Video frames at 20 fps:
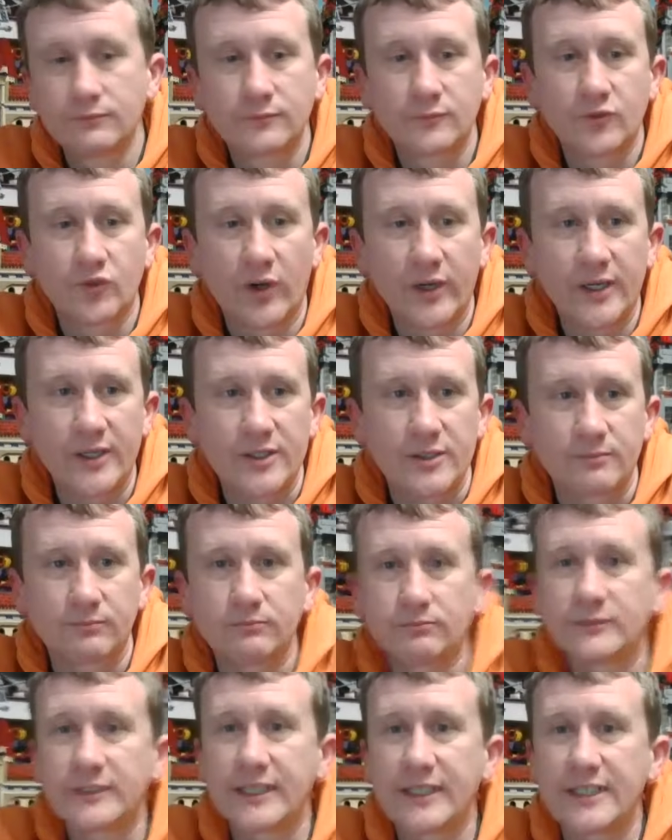Right, guys,
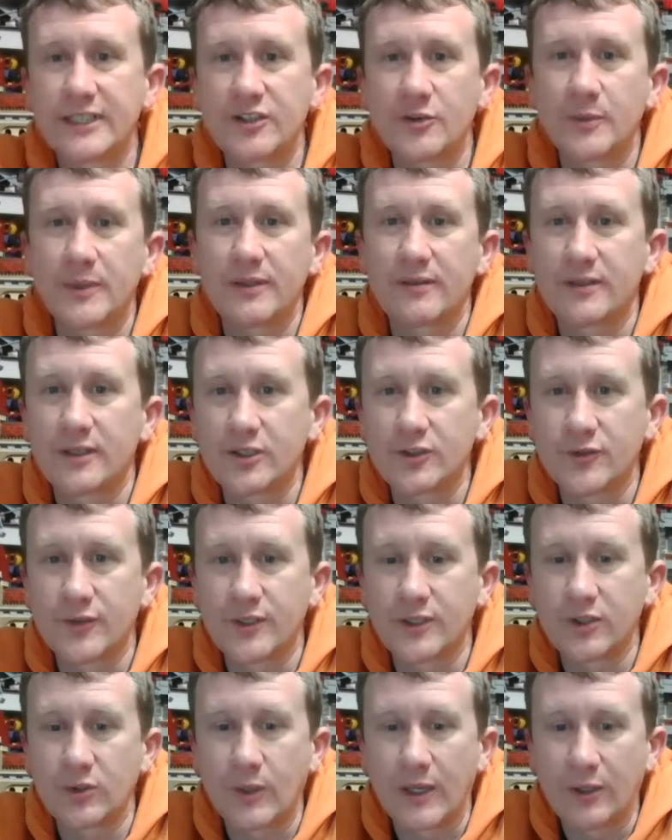take it easy, everybody. Thanks for
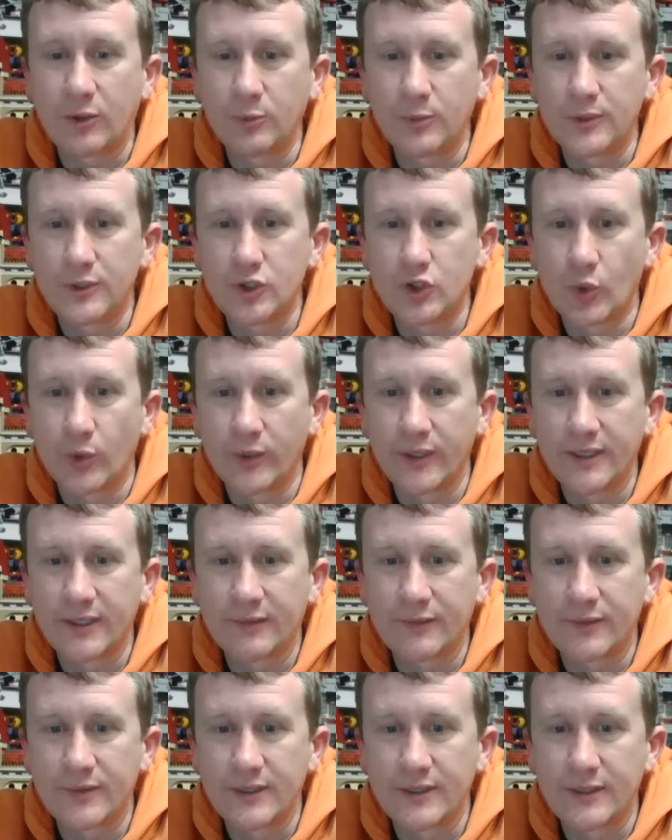your help and joining and
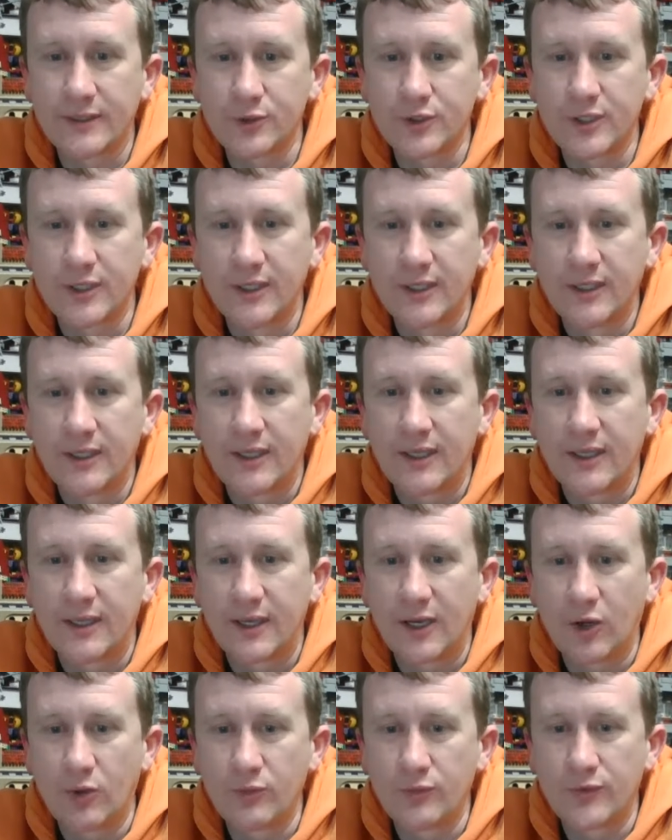everything else.
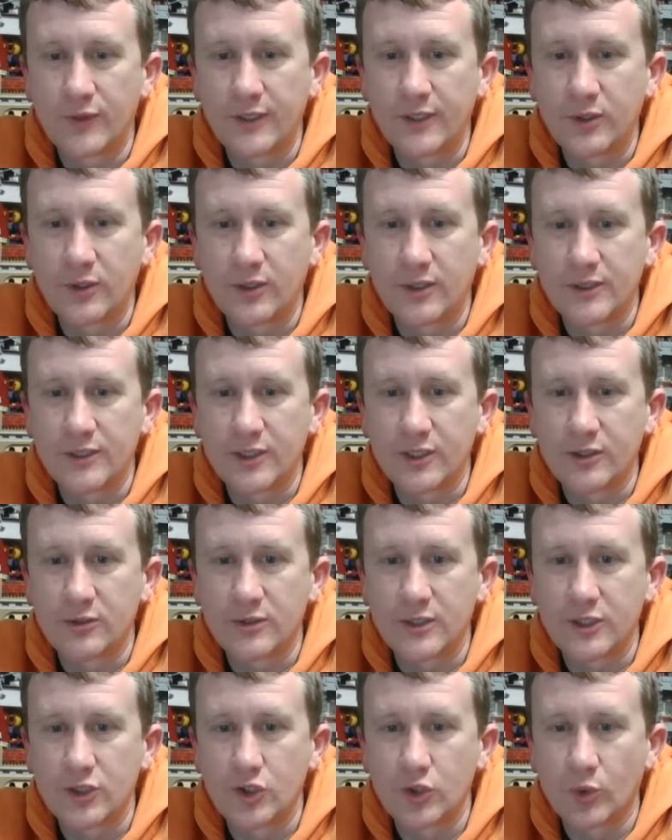Hopefully you guys and
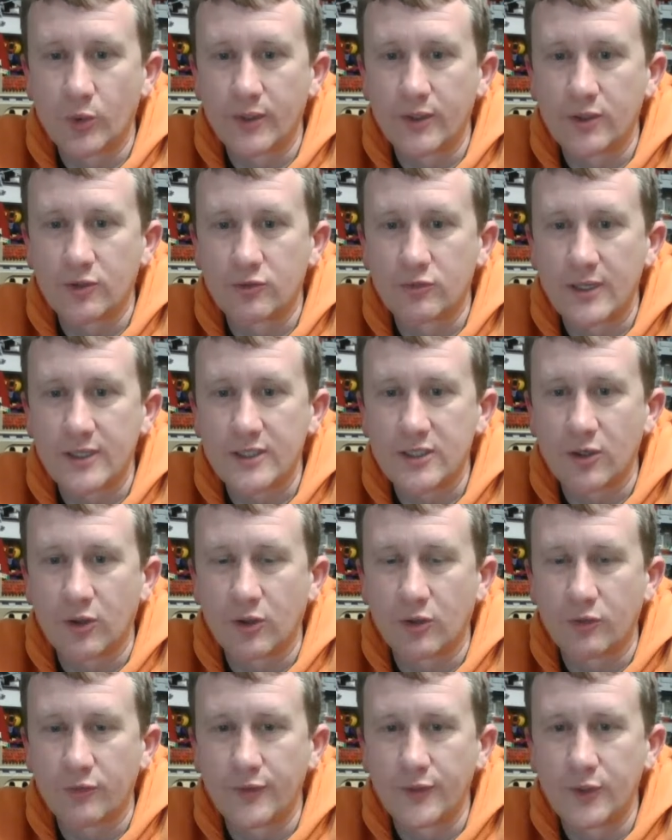girls enjoy the rest
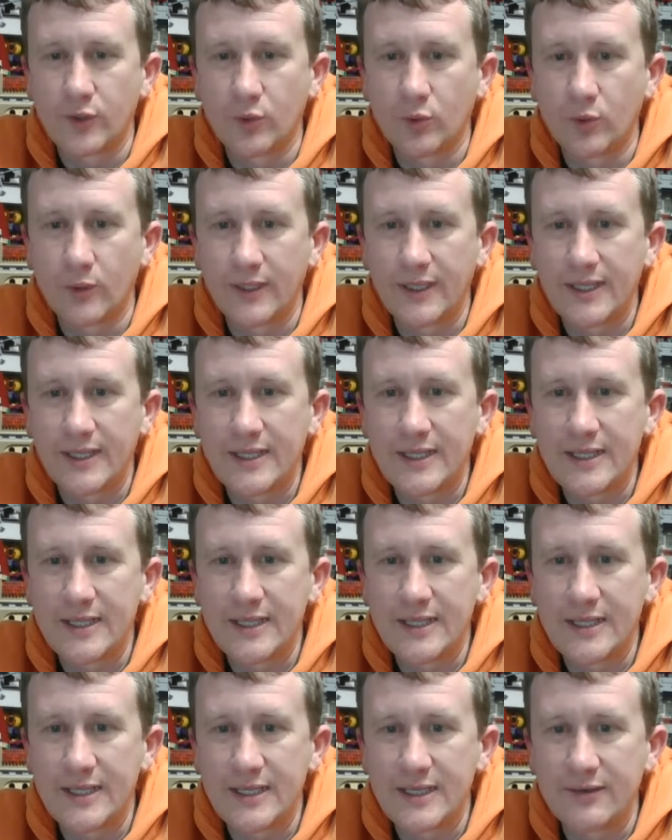of your
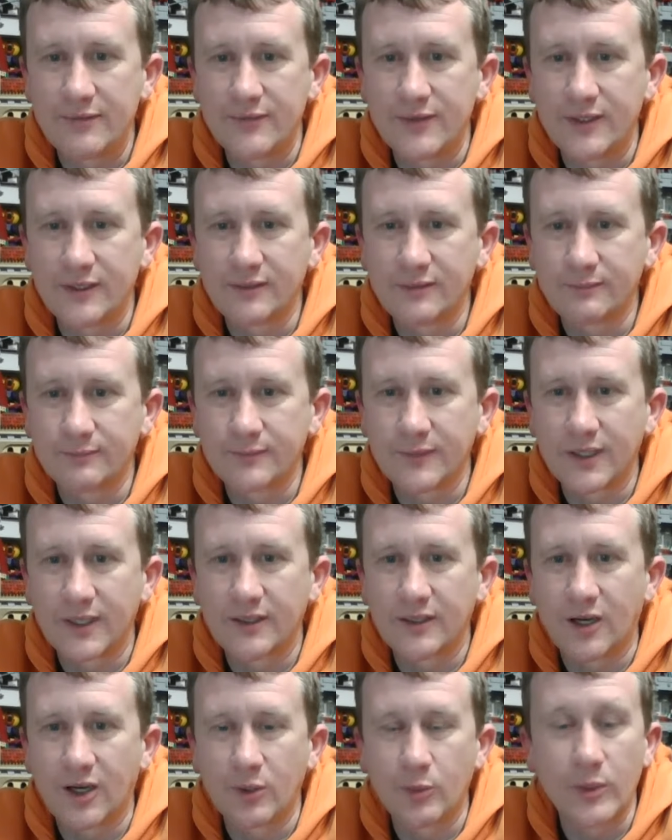evening,
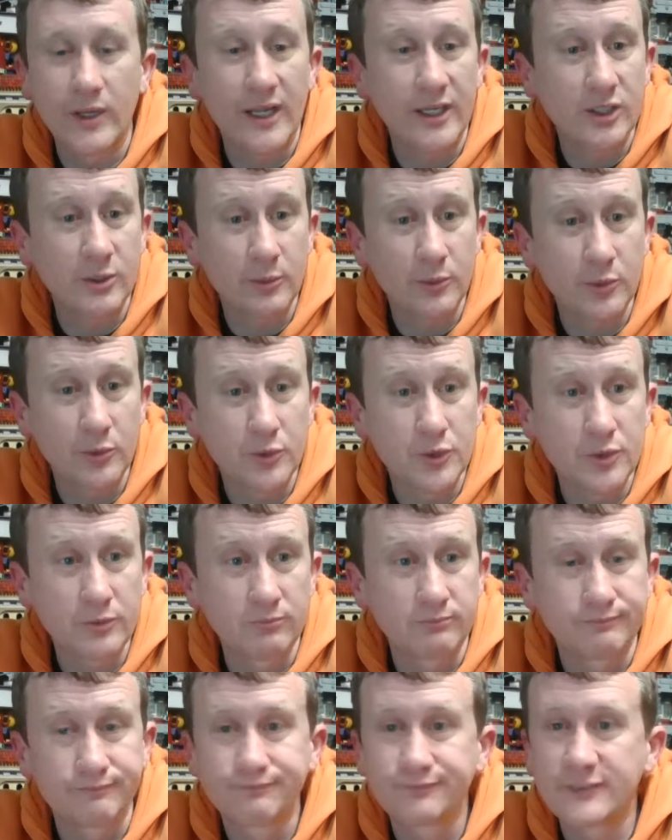and I will catch up with you all
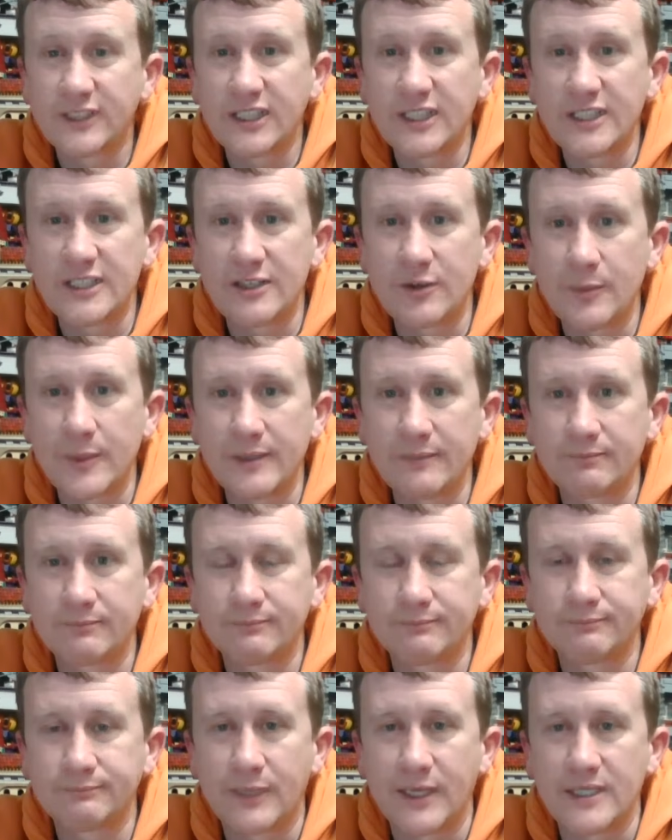soon. Take it easy, everybody.
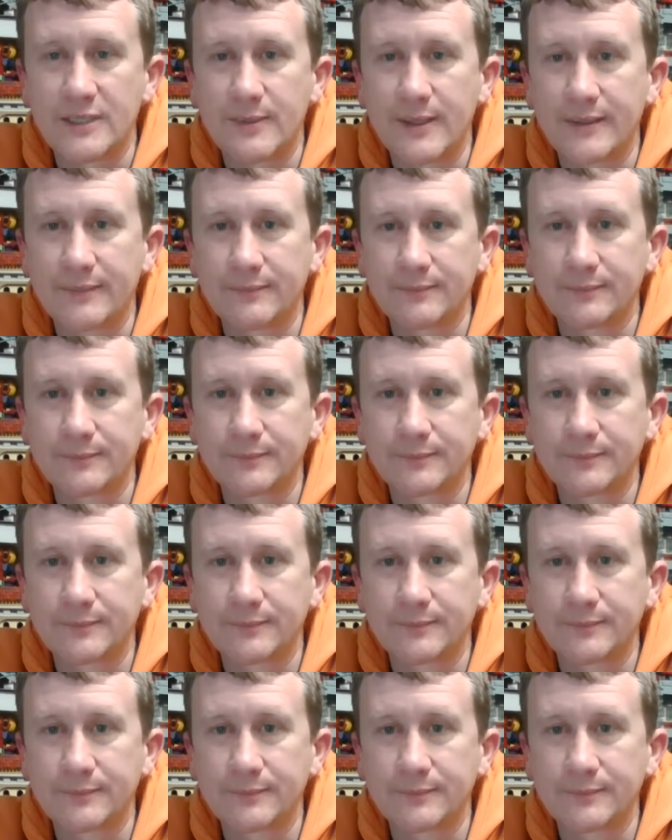Bye.